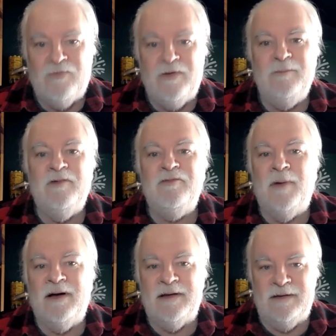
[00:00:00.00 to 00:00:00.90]

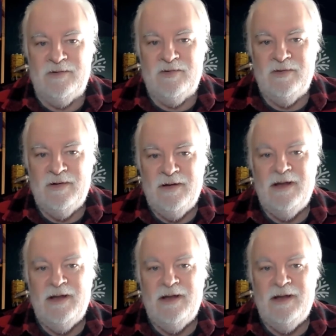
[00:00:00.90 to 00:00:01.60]
frame of mind.